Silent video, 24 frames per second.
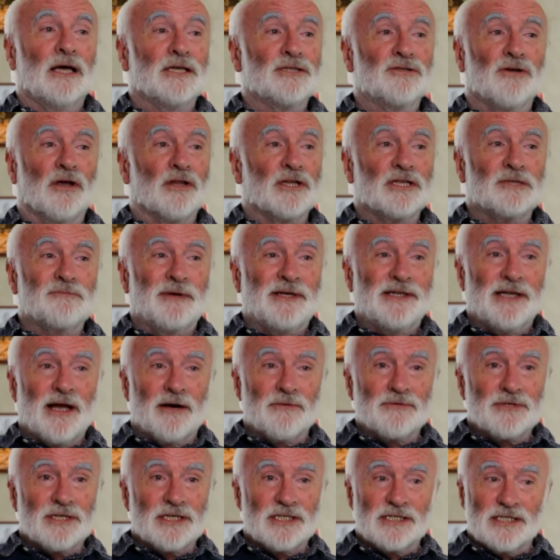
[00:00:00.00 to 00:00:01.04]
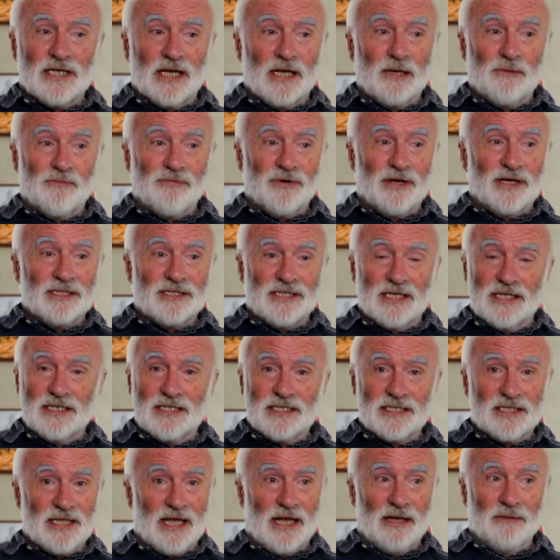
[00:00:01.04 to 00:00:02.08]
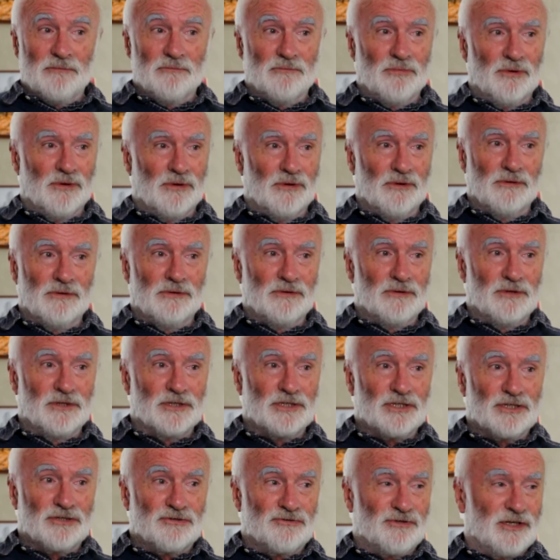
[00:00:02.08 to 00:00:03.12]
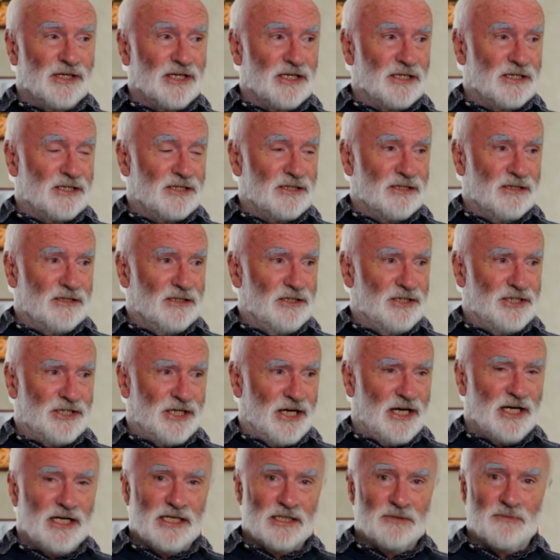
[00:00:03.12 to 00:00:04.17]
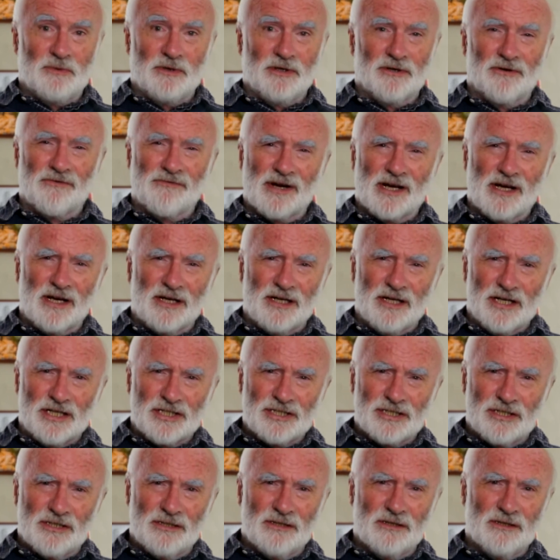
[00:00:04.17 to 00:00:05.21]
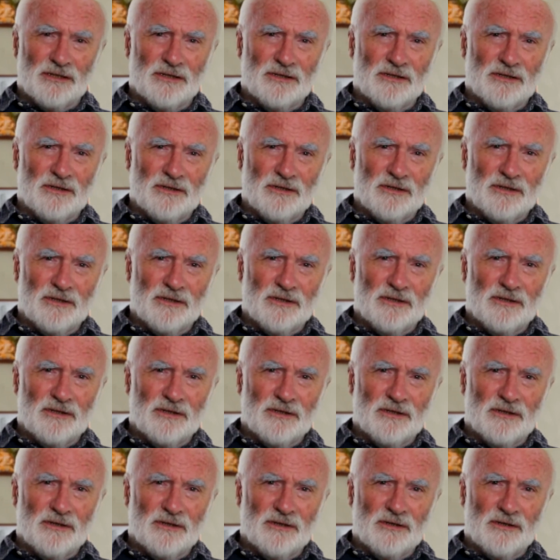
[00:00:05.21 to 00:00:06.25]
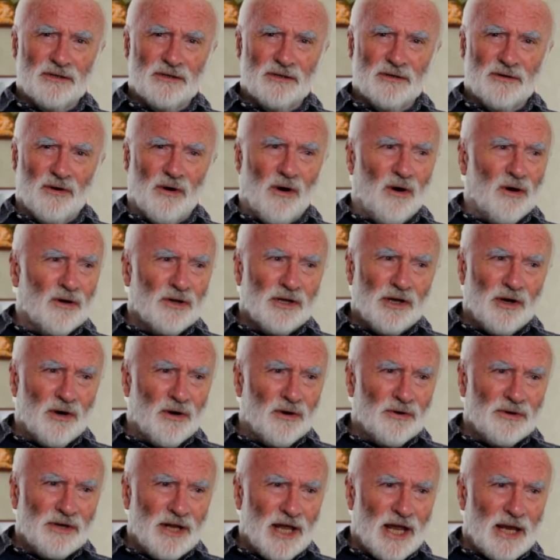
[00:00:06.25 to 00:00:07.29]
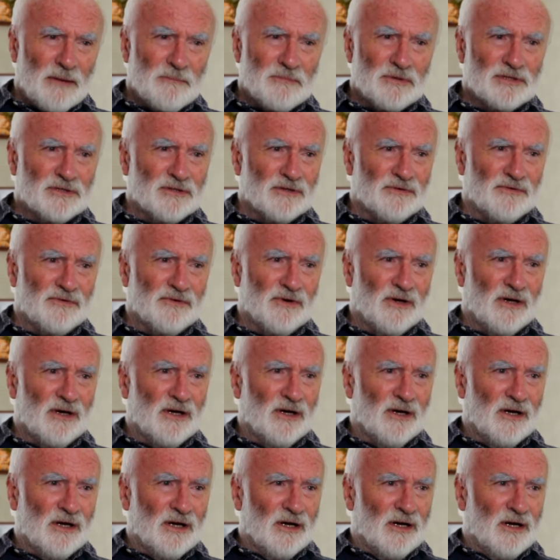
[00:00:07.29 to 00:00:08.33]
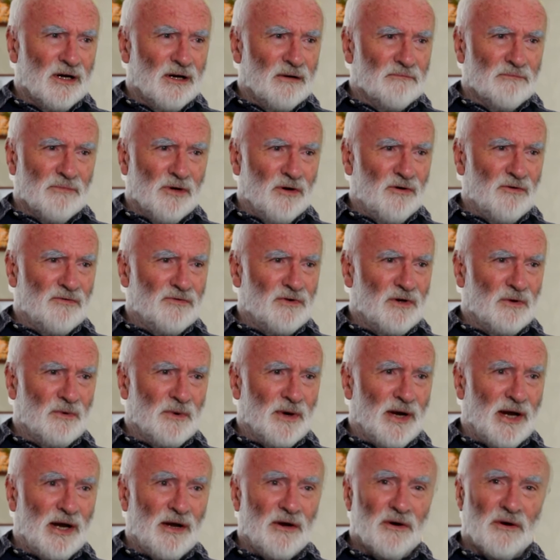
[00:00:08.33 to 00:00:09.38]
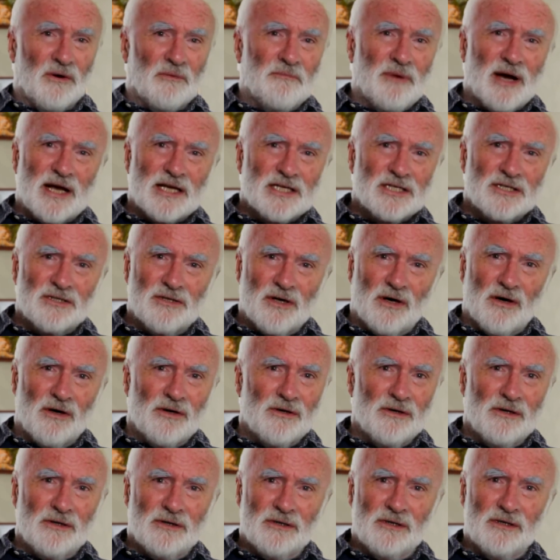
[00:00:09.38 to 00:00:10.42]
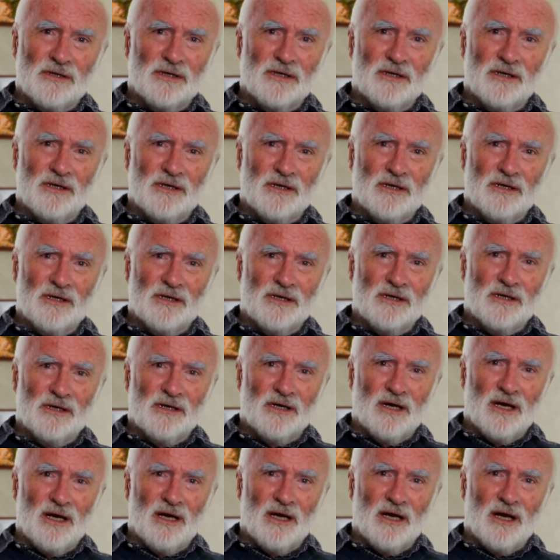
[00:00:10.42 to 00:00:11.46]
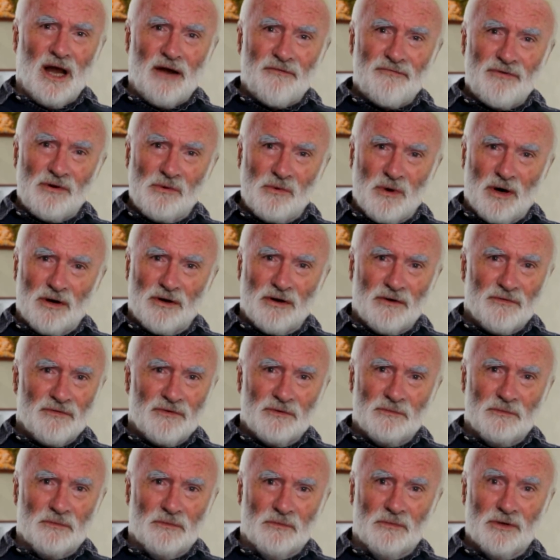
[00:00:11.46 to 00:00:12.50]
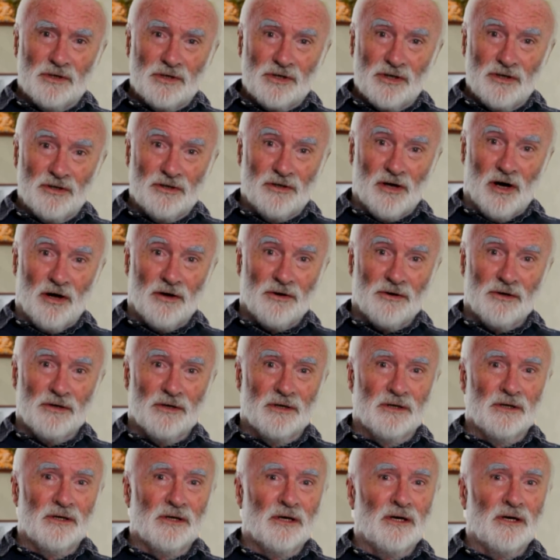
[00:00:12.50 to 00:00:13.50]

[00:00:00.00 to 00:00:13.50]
it's not there's been nought to celebrate since then, but the streets changed beyond recognition. All the old neighbours have moved away or passed on. Every one of them gone.